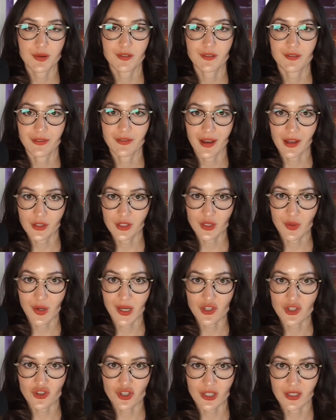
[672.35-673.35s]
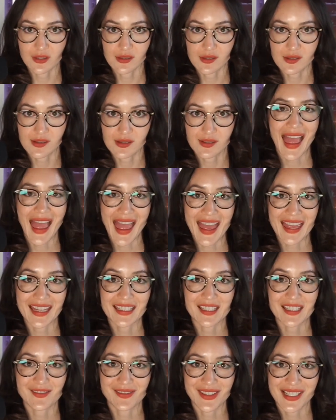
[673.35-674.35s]
valuations, and
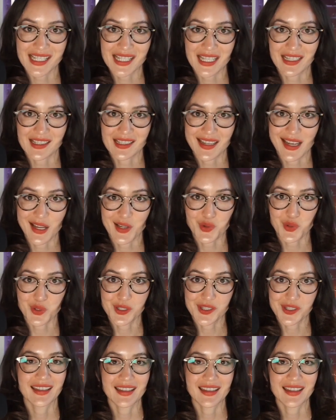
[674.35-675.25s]
vesting schedules.